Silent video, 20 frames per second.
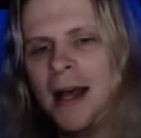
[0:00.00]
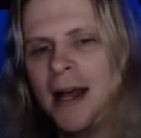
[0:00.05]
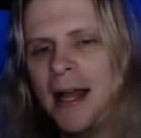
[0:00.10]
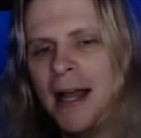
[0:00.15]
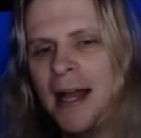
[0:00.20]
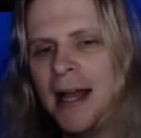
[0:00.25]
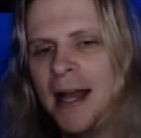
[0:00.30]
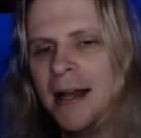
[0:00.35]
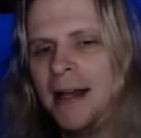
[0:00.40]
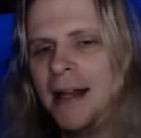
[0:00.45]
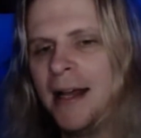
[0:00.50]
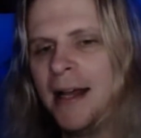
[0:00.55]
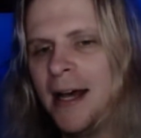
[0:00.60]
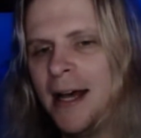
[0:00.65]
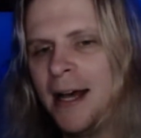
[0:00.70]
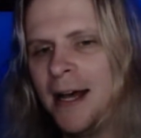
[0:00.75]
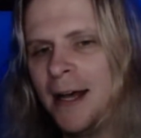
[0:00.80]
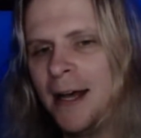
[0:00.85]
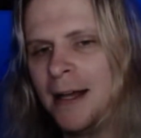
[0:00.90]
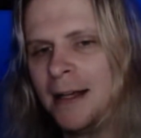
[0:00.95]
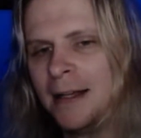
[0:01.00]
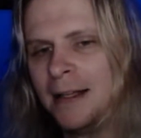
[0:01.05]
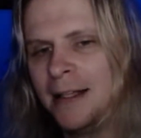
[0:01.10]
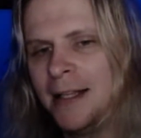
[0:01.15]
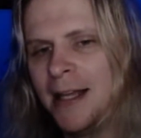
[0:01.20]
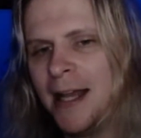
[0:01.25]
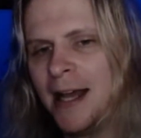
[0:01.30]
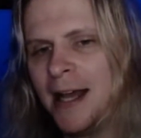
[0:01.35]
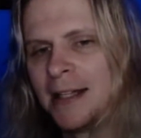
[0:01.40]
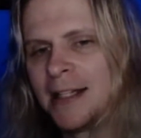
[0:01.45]
And
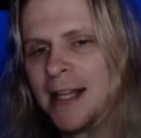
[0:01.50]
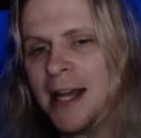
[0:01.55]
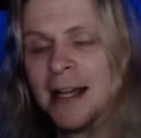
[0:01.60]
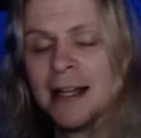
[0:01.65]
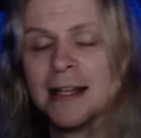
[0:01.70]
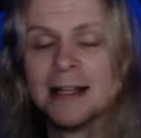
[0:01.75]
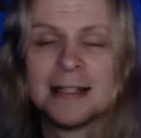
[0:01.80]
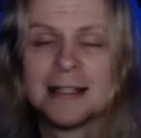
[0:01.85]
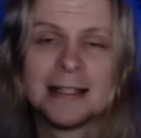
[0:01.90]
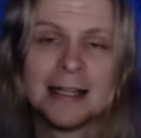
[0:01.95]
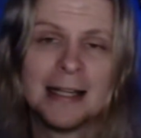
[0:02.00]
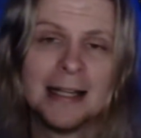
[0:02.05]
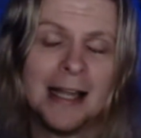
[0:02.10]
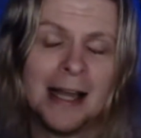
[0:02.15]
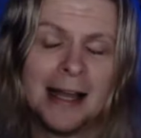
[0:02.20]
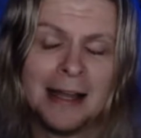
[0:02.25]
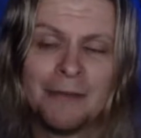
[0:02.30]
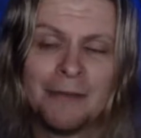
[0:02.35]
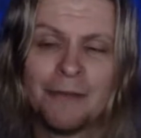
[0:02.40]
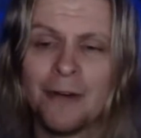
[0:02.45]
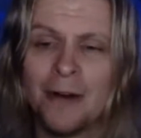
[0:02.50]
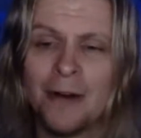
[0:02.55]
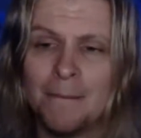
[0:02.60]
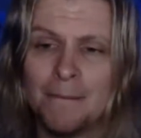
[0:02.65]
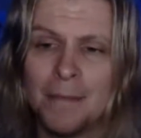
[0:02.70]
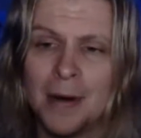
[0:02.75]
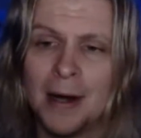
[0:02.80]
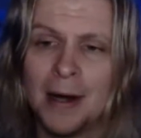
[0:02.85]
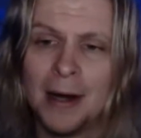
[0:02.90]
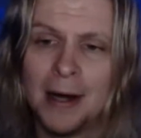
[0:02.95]
yeah, Ty gets hit
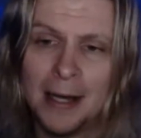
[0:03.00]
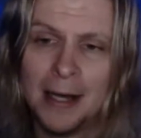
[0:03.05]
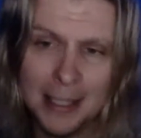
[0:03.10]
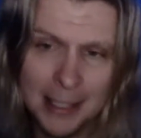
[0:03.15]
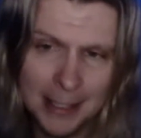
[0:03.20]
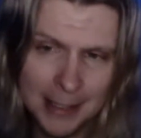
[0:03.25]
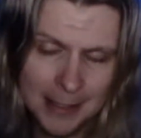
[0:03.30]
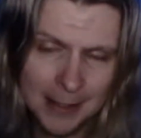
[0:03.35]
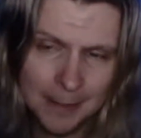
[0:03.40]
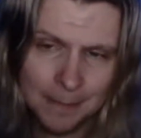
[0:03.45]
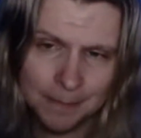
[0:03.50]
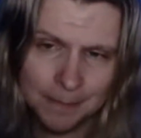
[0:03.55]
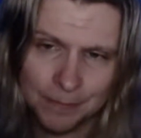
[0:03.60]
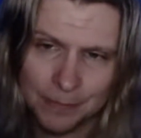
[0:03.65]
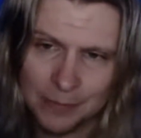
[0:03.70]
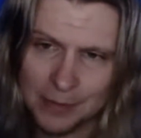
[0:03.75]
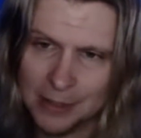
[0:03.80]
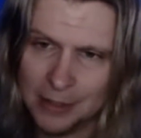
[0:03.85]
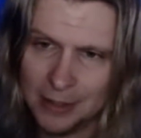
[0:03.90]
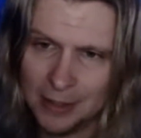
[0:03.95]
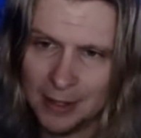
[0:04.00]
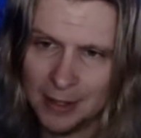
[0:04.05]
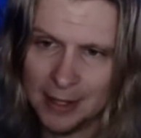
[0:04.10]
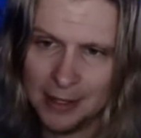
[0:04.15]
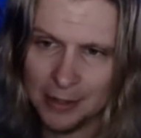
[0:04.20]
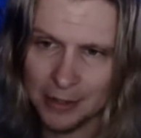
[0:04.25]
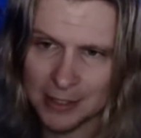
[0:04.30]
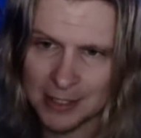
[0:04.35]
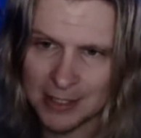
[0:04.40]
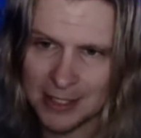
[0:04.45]
from behind. Good
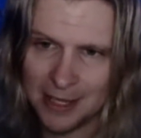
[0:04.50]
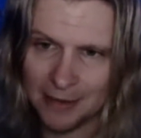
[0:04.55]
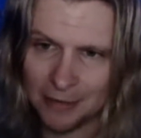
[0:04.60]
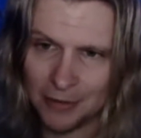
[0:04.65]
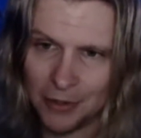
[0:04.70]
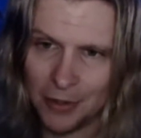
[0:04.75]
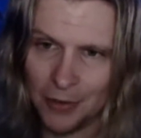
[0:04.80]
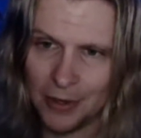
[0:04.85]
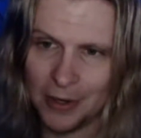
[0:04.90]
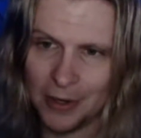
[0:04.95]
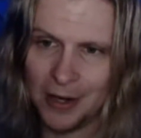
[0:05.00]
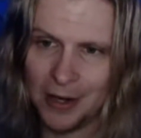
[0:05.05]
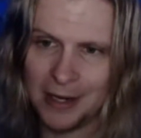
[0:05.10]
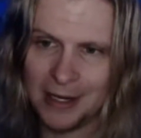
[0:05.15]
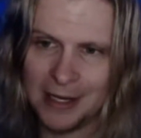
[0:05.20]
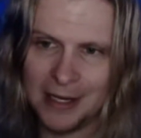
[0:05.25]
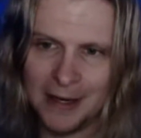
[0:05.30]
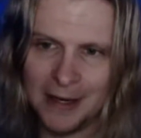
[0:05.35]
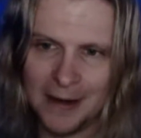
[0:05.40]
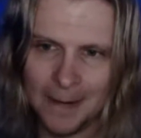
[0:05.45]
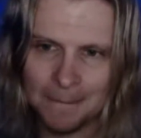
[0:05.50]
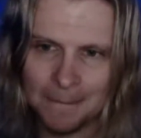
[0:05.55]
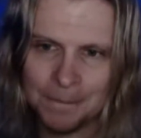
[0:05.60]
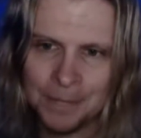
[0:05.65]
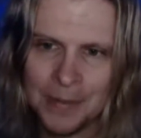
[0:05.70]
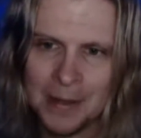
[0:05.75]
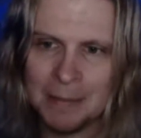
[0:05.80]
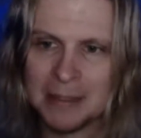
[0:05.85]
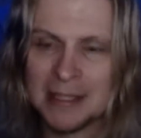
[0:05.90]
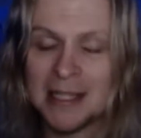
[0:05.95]
heel stuff going on here.
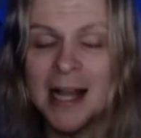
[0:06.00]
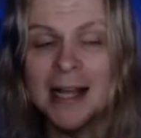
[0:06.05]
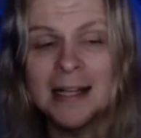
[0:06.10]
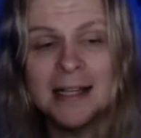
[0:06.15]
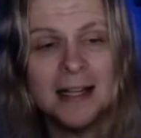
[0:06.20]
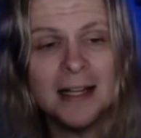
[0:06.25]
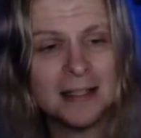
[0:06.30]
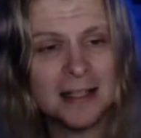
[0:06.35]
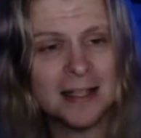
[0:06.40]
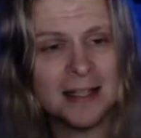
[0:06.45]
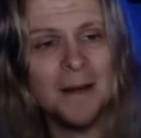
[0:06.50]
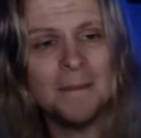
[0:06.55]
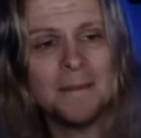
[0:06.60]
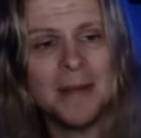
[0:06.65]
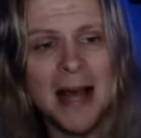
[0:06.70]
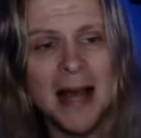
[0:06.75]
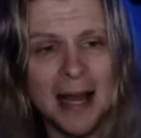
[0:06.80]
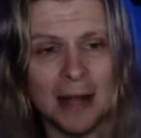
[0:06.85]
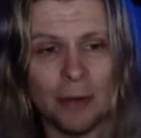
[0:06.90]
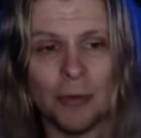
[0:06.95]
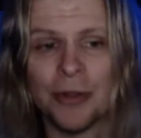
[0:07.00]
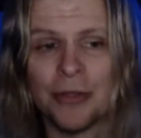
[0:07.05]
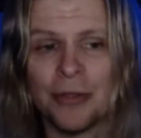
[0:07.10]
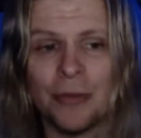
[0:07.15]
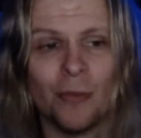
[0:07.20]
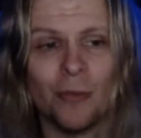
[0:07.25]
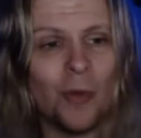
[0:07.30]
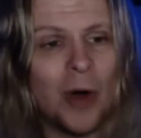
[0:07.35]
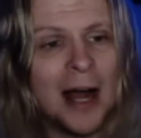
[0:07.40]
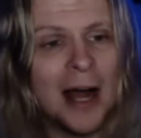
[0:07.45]
But Ty does come back
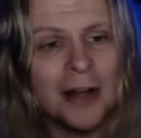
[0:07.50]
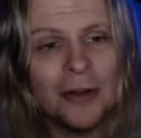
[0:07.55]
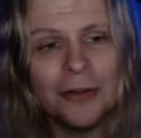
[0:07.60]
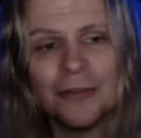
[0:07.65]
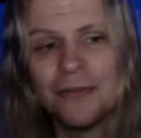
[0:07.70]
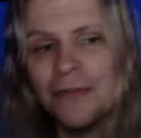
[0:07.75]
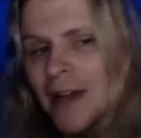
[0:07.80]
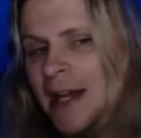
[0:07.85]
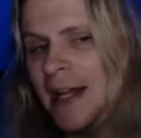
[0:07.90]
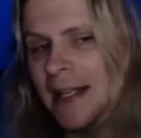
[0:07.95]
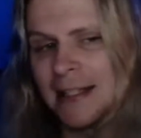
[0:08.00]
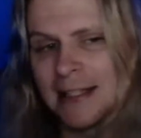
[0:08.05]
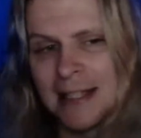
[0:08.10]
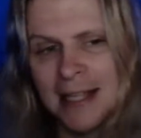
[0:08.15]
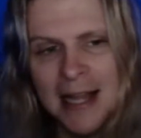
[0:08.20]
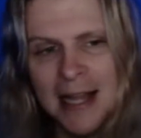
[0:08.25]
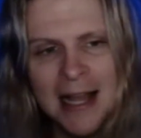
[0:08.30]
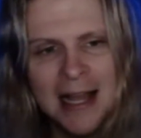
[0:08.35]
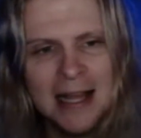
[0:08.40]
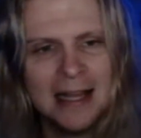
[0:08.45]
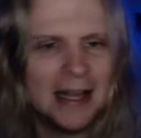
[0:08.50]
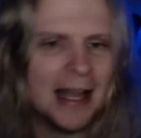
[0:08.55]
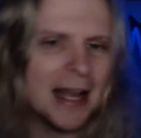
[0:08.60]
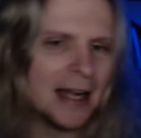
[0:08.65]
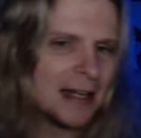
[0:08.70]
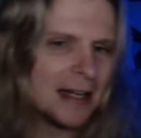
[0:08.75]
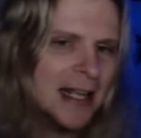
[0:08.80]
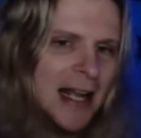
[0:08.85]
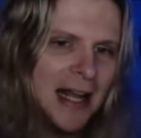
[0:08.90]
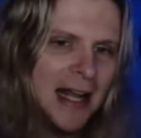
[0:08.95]
with wild fist
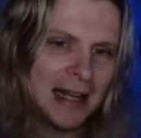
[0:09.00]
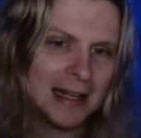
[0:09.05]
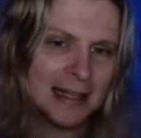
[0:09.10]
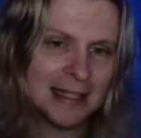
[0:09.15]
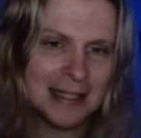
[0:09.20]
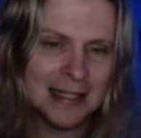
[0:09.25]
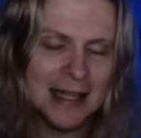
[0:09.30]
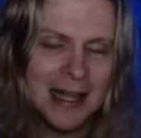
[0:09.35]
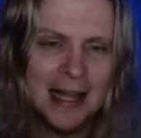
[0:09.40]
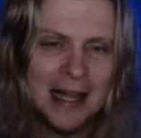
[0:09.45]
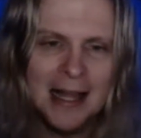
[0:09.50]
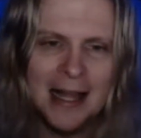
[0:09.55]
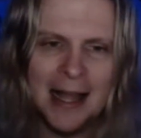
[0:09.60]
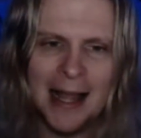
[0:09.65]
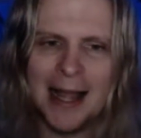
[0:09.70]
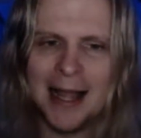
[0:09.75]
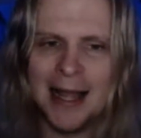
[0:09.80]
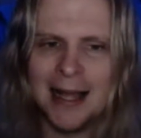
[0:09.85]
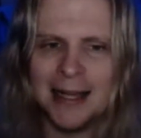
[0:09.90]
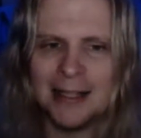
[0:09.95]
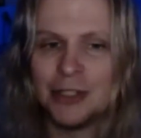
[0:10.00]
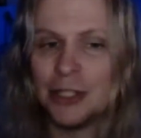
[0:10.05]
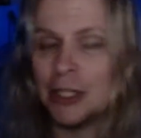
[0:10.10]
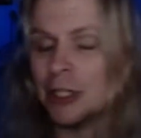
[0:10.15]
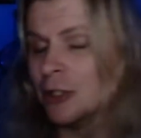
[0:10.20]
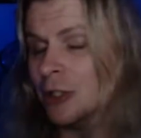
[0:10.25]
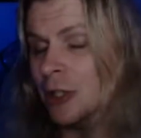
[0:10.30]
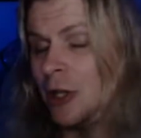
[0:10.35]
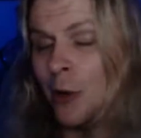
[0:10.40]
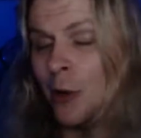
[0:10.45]
and kicks. And
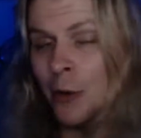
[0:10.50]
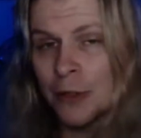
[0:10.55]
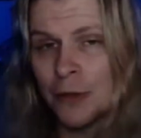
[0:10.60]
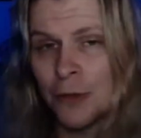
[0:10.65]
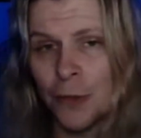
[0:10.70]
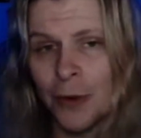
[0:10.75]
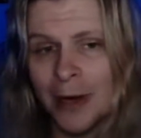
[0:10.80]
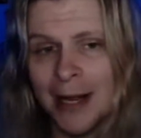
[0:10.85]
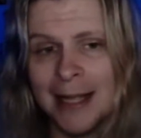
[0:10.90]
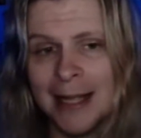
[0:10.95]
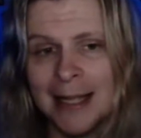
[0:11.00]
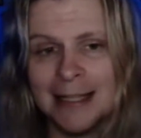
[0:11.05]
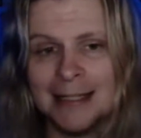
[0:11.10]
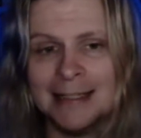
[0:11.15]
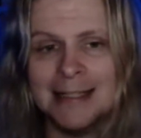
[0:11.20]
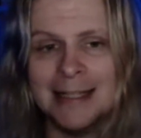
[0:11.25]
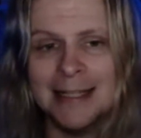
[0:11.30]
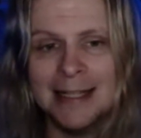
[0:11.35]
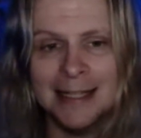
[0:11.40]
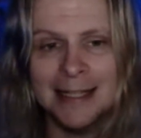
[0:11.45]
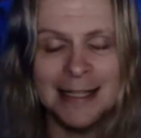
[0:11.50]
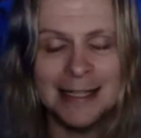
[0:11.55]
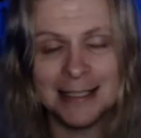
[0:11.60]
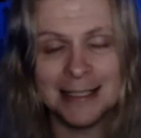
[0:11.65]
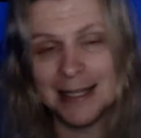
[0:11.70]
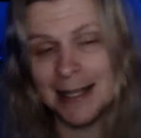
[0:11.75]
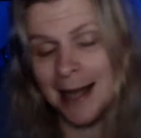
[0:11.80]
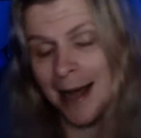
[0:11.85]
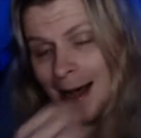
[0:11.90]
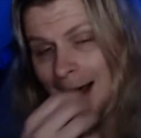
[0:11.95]
she goes for a
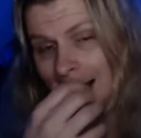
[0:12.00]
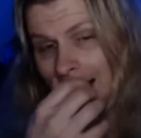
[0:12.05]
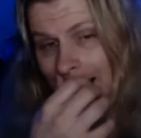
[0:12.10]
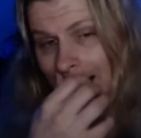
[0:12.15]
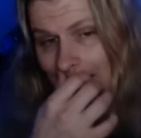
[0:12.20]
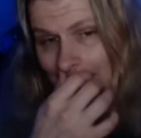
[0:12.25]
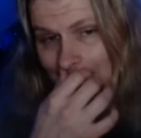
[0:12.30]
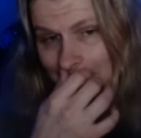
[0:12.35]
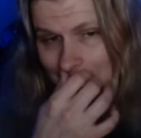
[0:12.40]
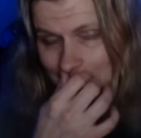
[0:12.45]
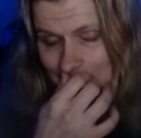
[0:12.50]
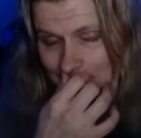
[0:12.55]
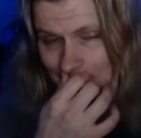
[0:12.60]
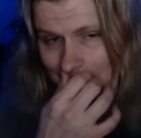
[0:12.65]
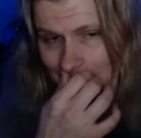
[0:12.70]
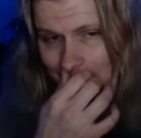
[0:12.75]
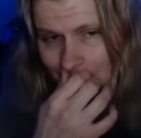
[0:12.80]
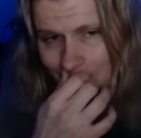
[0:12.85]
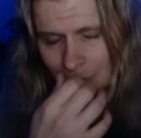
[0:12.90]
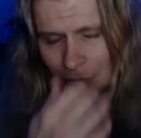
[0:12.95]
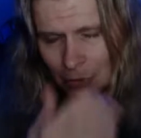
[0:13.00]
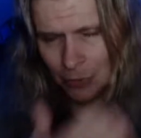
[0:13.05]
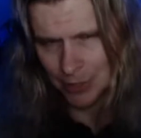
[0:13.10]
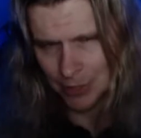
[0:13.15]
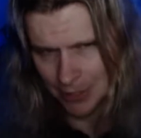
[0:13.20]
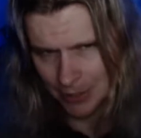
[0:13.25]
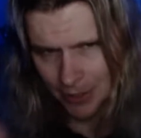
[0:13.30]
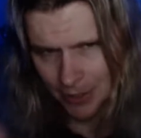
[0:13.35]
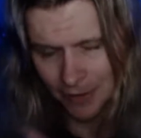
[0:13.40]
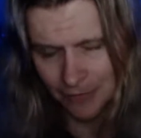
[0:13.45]
DDT,
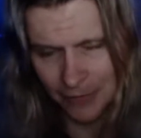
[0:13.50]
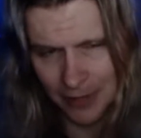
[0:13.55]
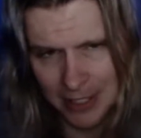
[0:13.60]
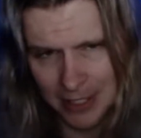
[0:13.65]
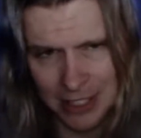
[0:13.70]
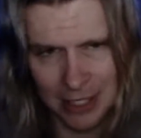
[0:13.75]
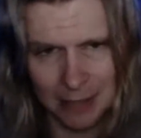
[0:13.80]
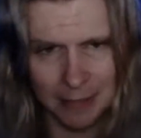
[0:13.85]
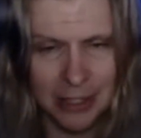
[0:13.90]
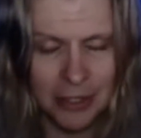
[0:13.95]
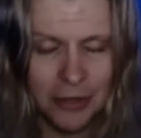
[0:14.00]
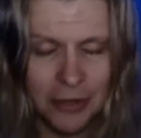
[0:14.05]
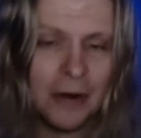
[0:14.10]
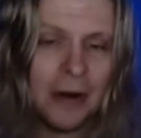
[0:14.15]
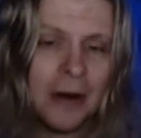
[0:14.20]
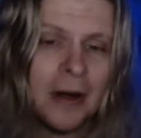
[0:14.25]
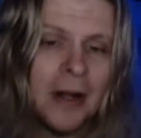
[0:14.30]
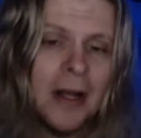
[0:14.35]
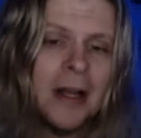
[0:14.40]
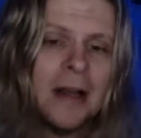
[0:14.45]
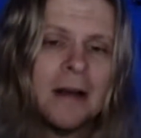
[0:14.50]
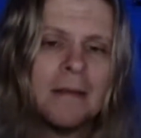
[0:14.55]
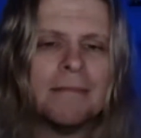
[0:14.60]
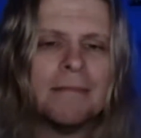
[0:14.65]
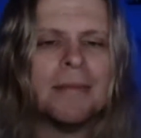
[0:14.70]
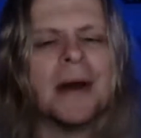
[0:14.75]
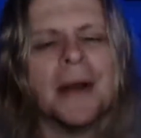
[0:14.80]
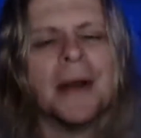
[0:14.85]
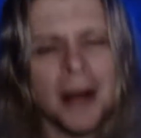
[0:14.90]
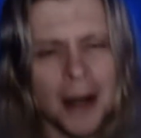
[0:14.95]
which is her finishing maneuver,
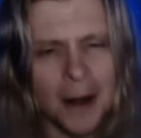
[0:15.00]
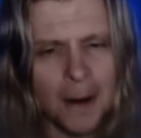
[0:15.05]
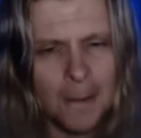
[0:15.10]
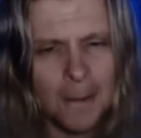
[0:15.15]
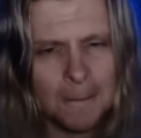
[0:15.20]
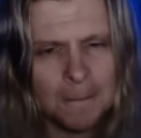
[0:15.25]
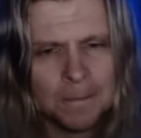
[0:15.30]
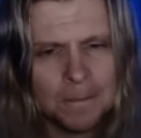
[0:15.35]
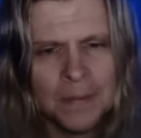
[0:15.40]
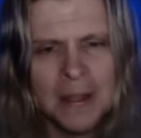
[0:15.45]
but no.